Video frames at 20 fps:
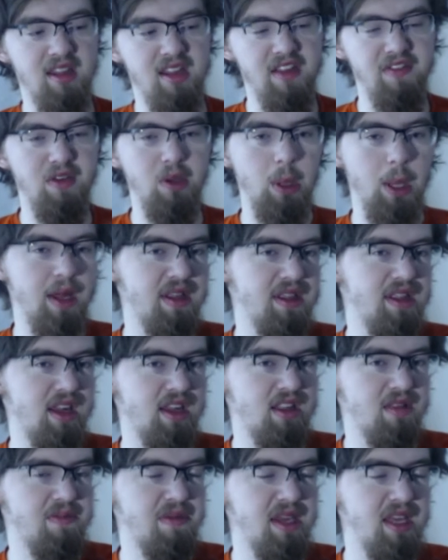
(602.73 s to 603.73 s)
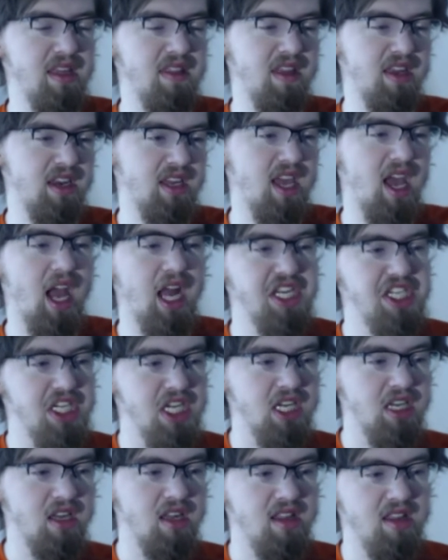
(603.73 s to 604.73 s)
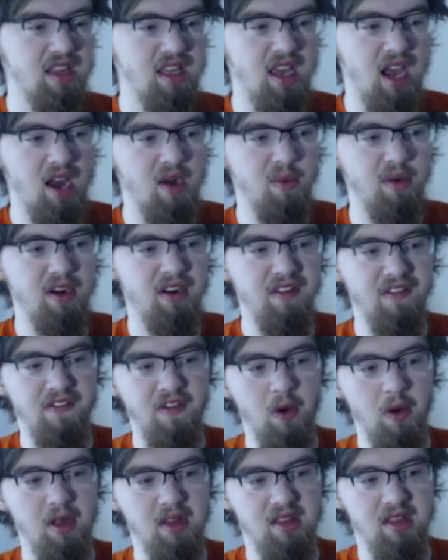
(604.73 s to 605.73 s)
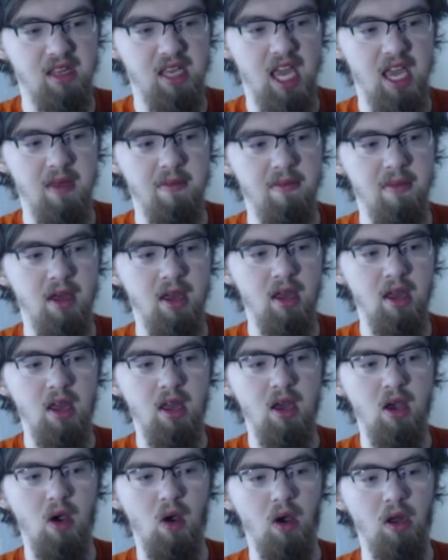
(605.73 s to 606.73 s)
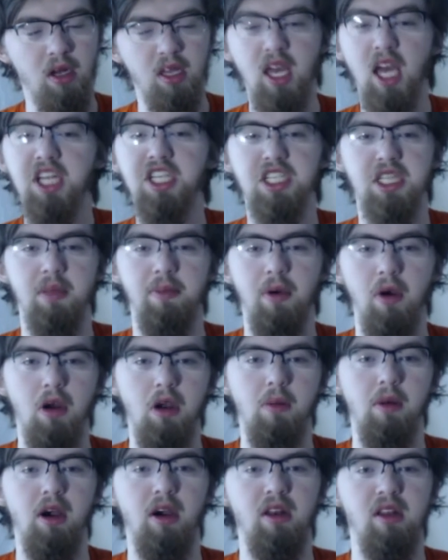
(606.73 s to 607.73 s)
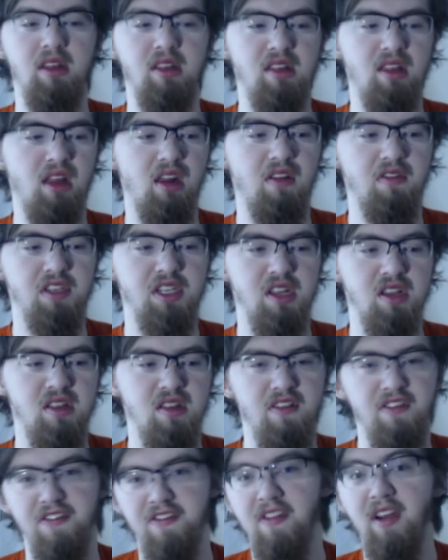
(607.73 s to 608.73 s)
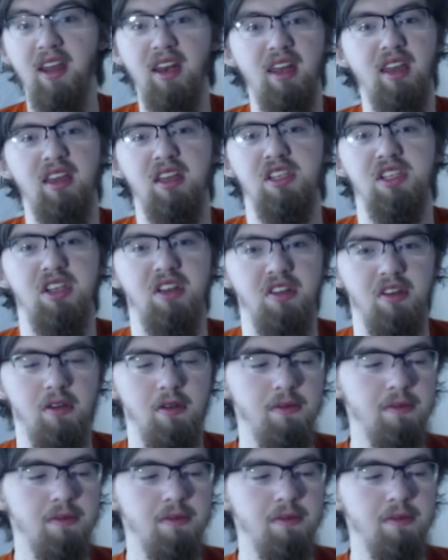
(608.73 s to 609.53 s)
give you less XP than catching, because he kind of wanted to focus the game on catching the Pokemon instead of just fighting each other.